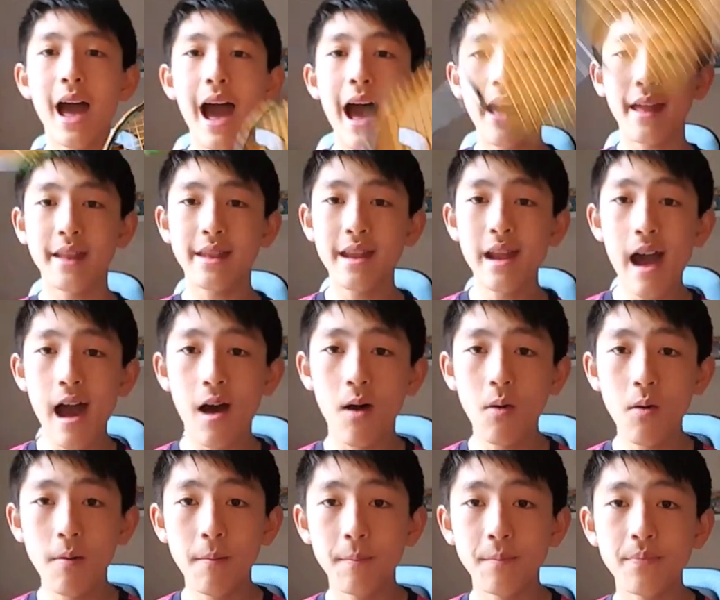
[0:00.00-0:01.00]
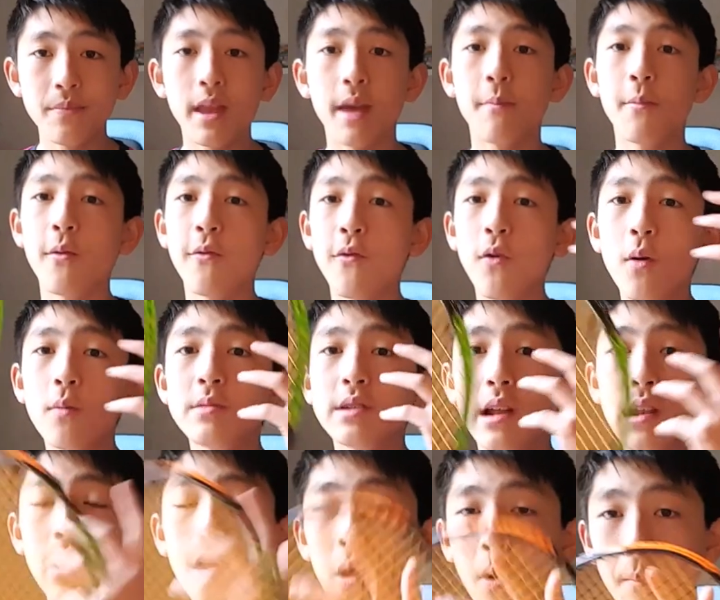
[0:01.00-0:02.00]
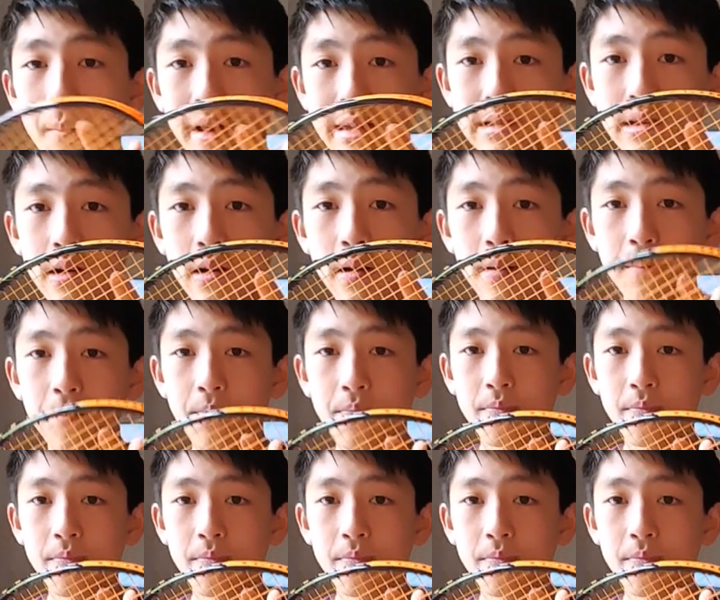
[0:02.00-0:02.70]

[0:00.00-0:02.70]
and now it performs a lot better.